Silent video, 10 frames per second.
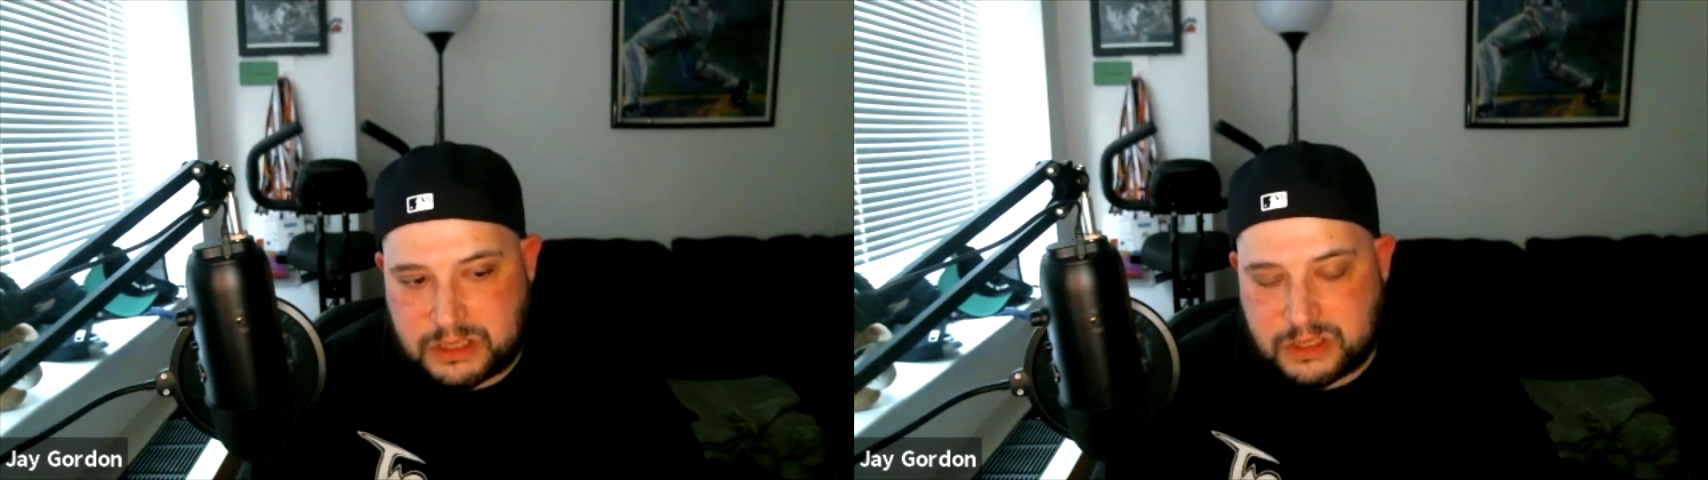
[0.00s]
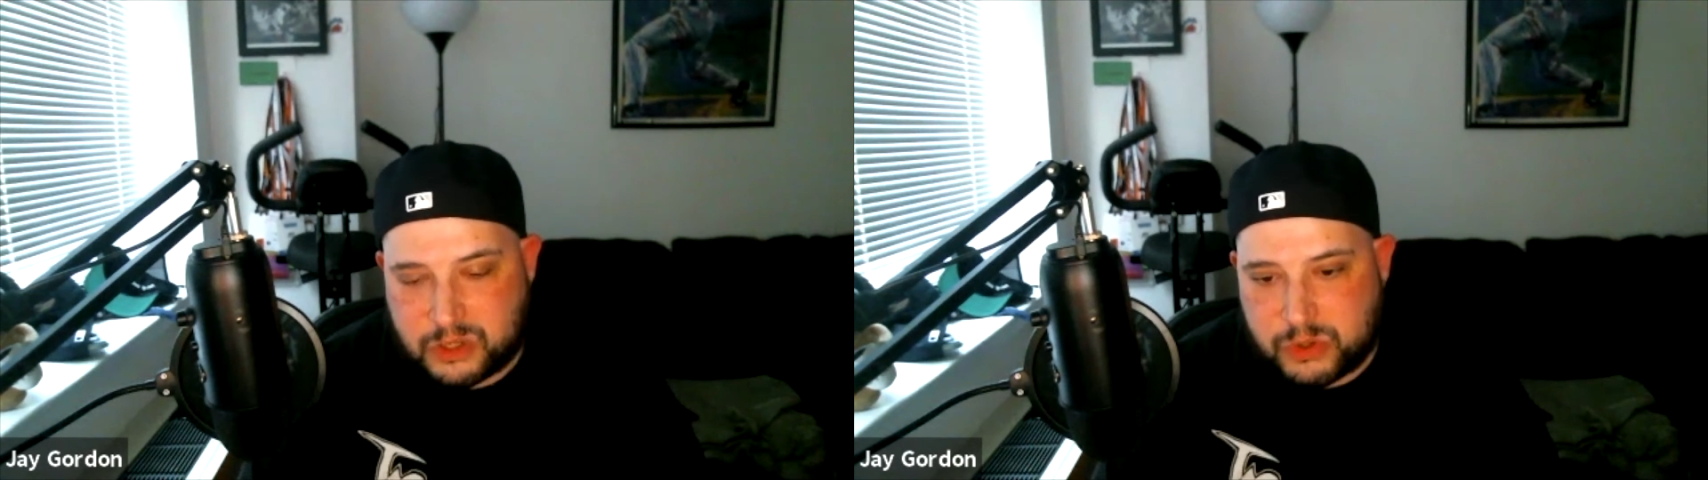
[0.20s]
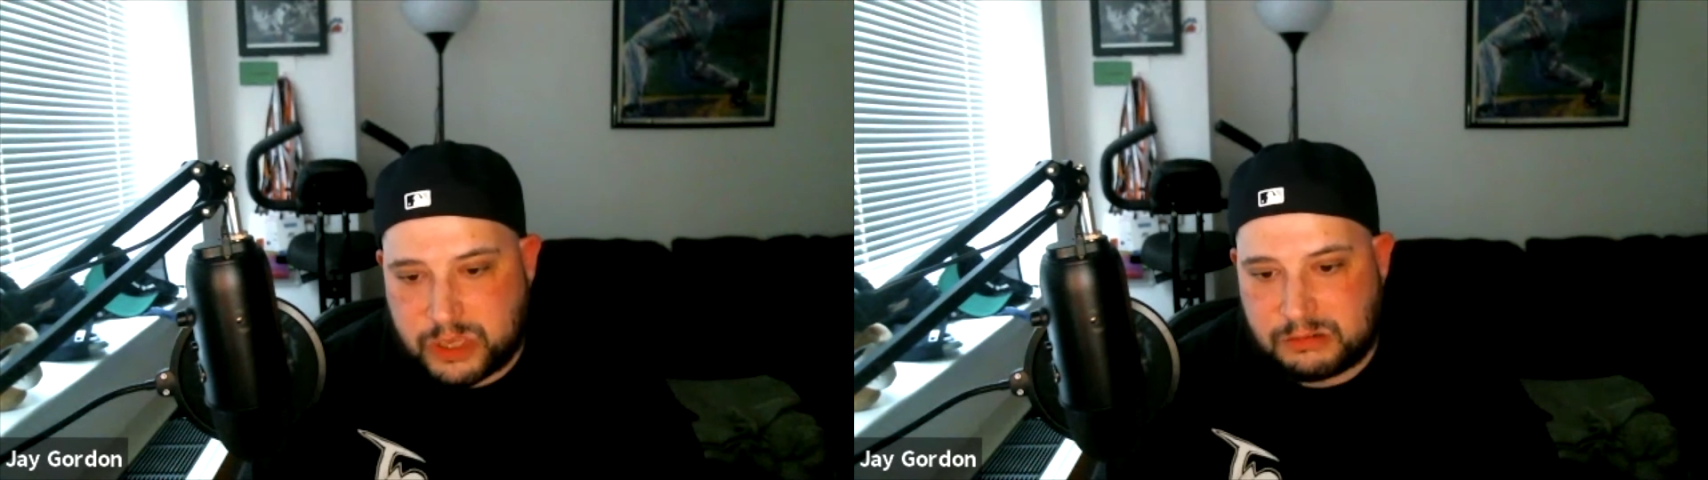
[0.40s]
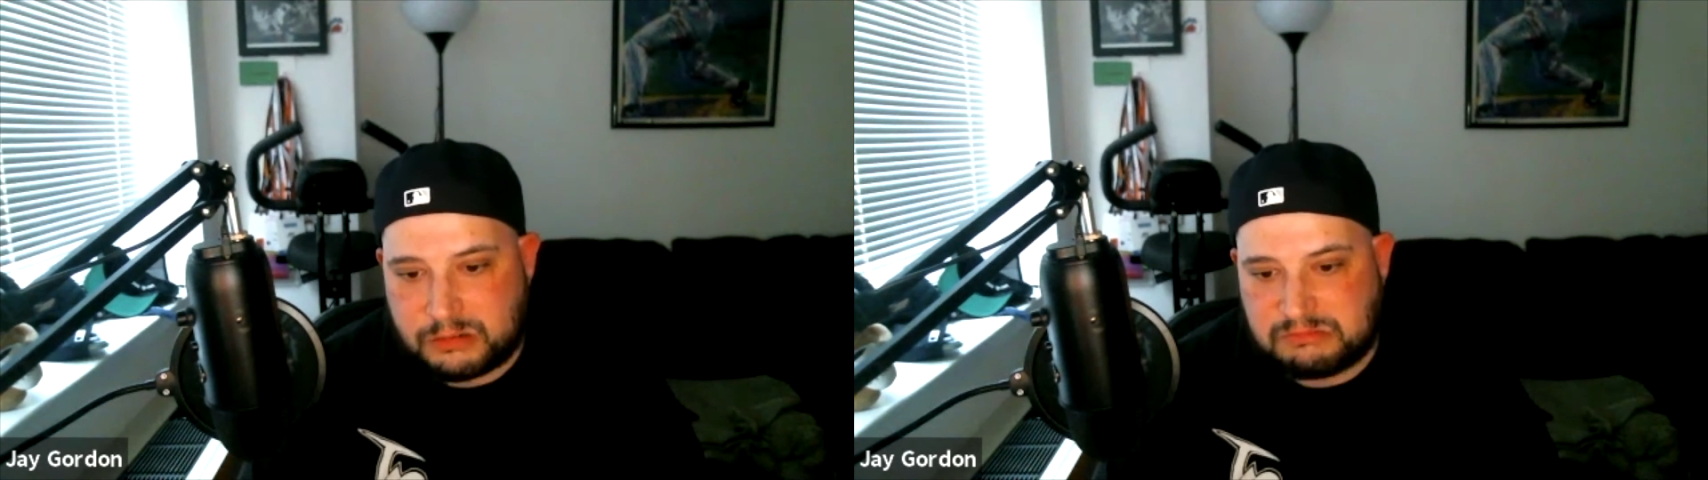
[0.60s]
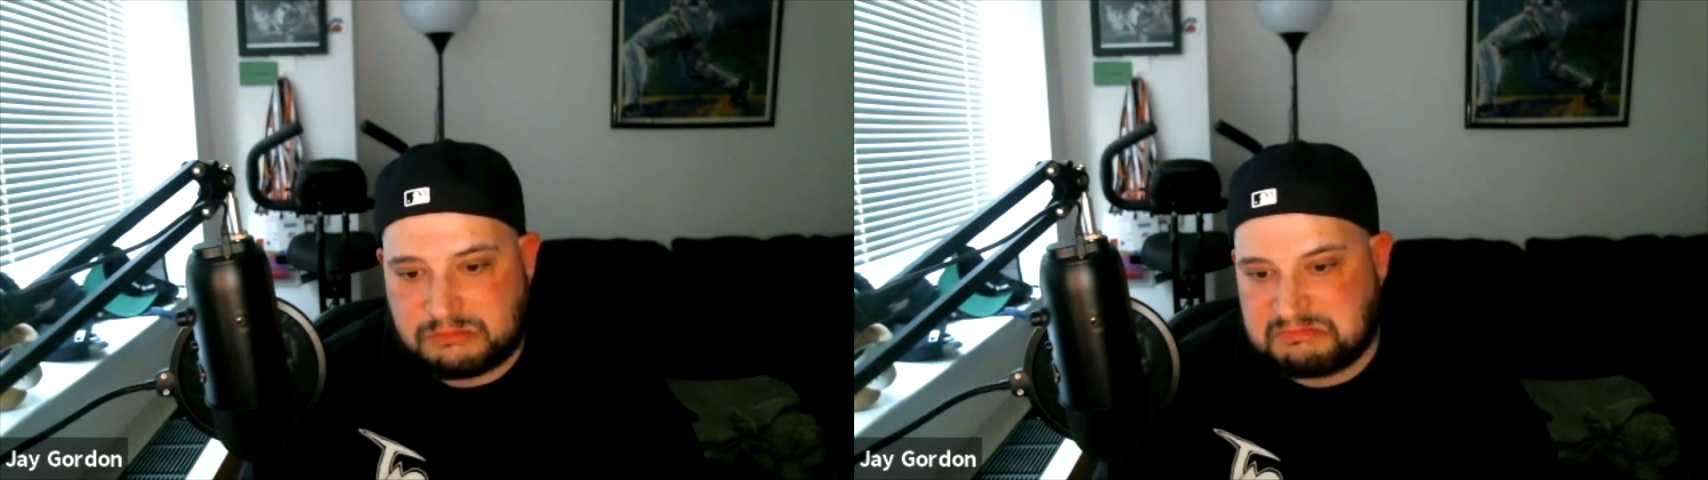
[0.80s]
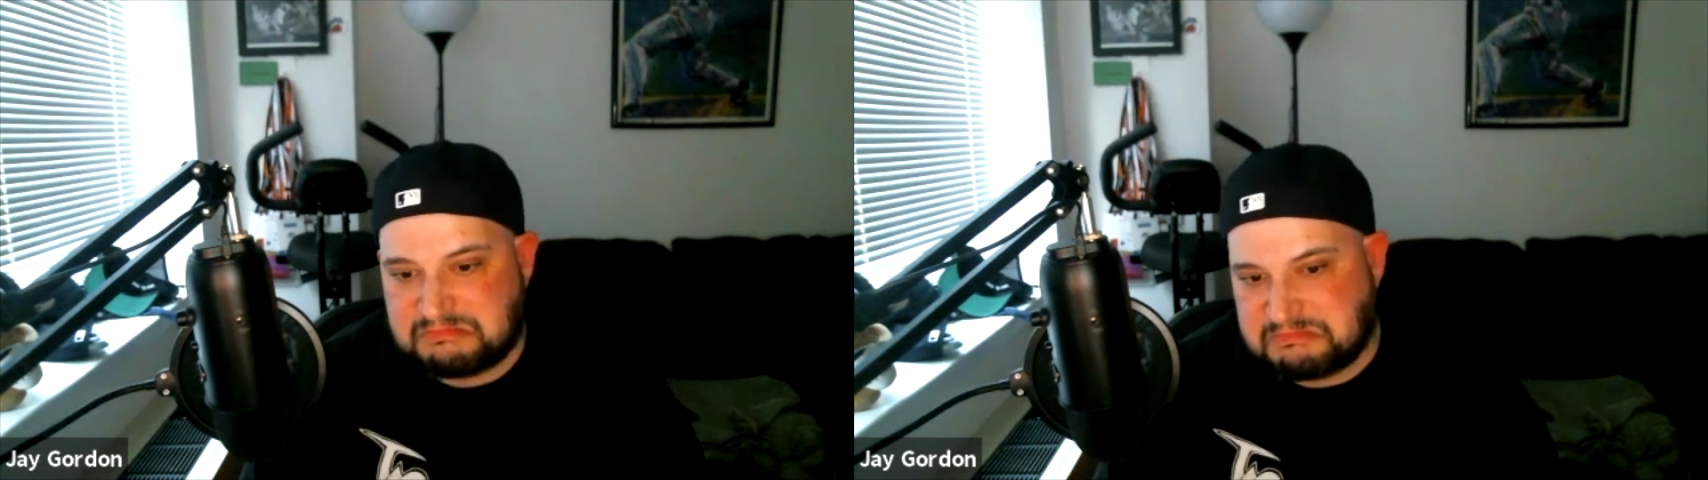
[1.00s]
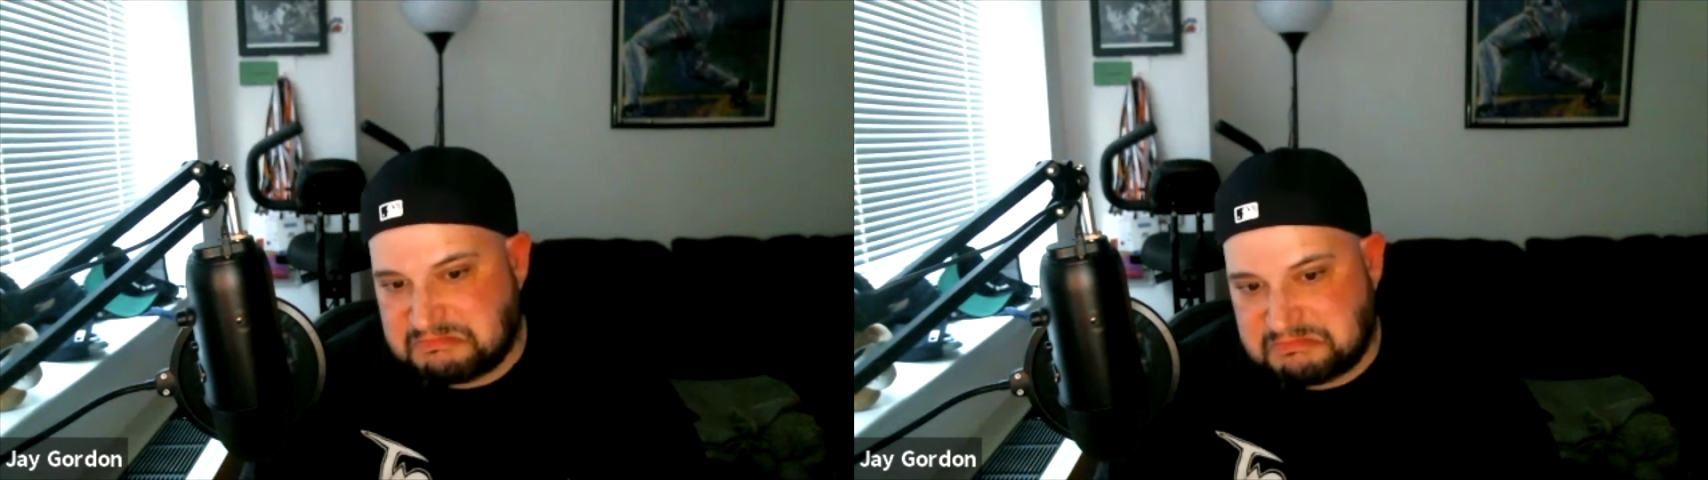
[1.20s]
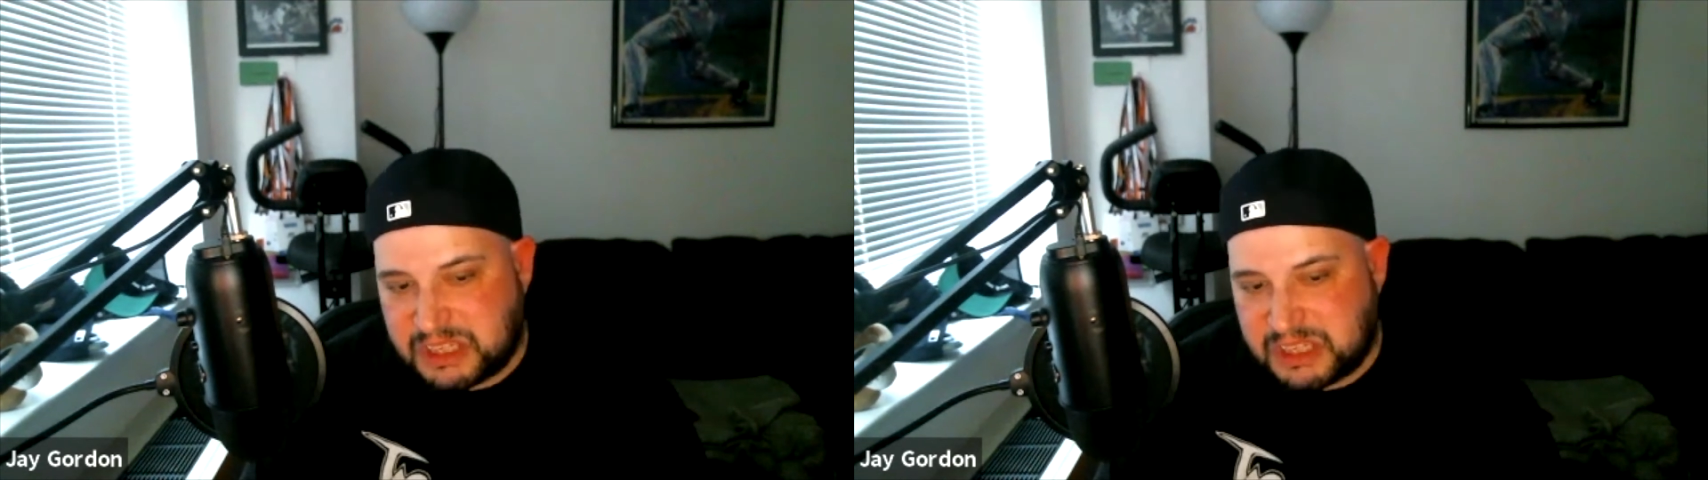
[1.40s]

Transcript: get all the right tooling,